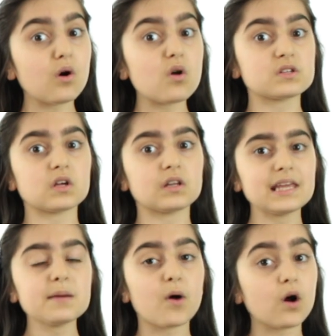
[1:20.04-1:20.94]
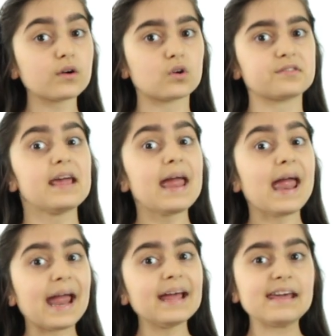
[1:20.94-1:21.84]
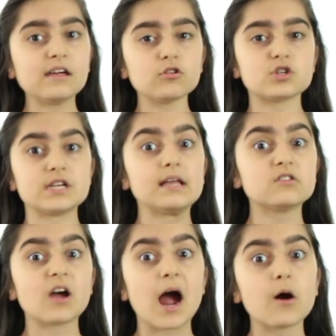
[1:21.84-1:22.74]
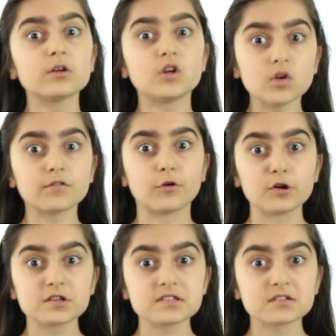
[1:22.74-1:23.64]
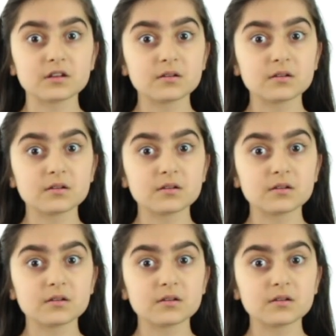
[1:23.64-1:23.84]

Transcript: holes could leak particles and energy into our universe.